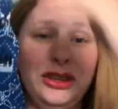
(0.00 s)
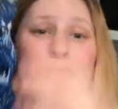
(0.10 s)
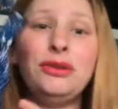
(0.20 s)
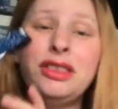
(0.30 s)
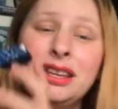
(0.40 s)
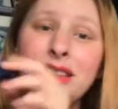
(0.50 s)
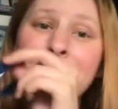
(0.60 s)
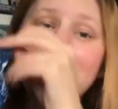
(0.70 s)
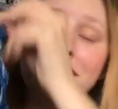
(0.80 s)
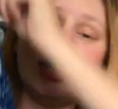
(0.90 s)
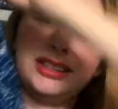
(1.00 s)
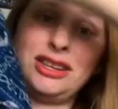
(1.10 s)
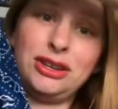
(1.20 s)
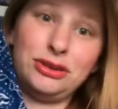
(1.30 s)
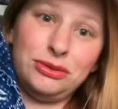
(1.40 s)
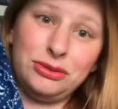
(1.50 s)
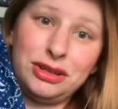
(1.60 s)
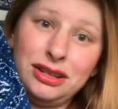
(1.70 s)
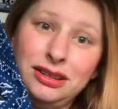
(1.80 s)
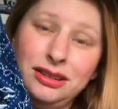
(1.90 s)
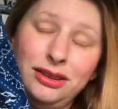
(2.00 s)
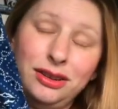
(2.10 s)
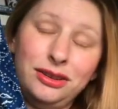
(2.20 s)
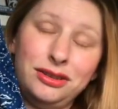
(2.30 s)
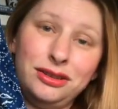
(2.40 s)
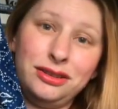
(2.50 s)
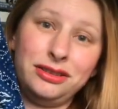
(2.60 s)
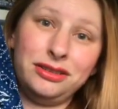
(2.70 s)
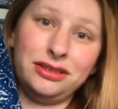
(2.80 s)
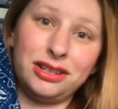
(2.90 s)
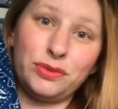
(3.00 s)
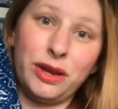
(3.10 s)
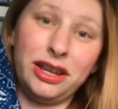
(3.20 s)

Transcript: you think that this is cute, just